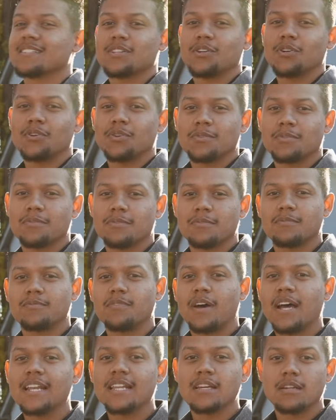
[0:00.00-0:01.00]
so
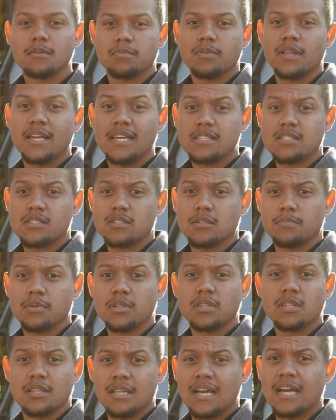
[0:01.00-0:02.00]
finding a place to
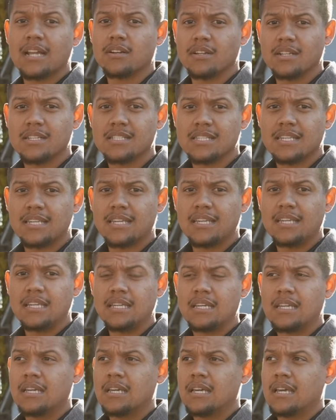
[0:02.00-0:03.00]
put the ladder is
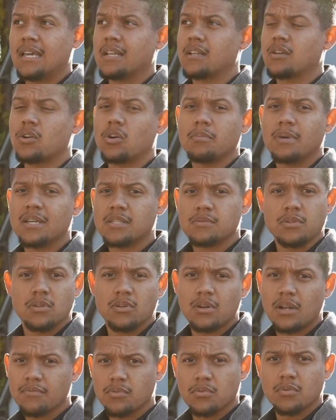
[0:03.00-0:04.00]
key. And Cobex, we
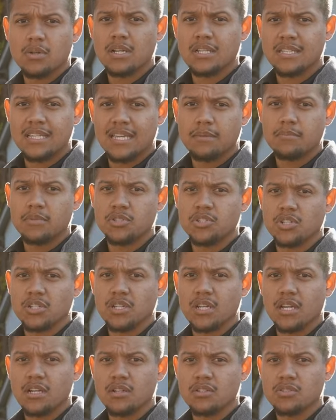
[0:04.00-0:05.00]
don't ever want to damage your
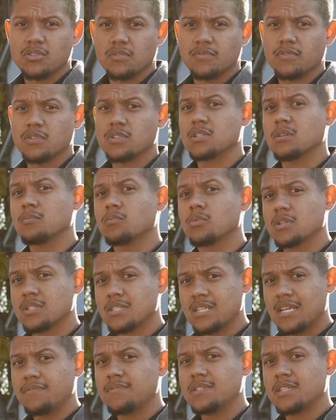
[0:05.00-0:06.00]
gutter. So if there's somewhere
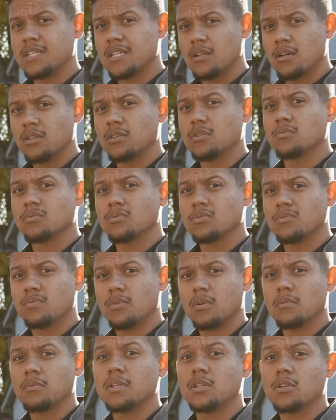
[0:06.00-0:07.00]
safe to get on the roof
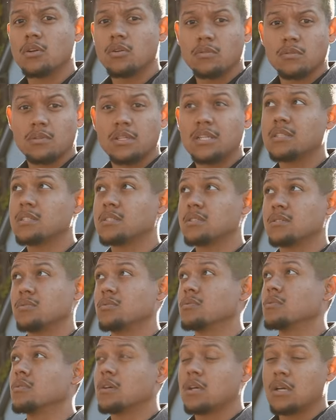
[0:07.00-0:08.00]
where we don't need
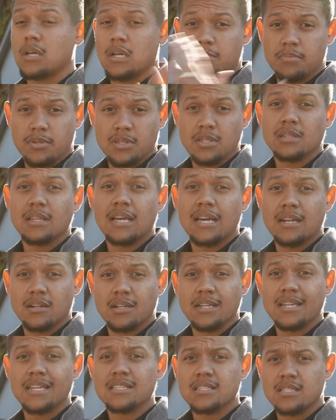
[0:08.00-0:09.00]
to uh, put the ladder
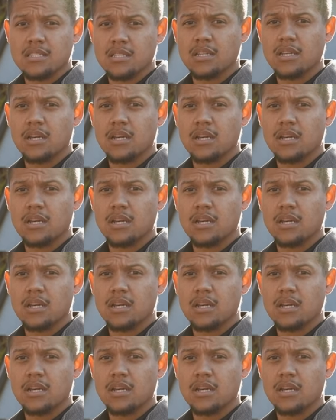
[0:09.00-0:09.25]
against the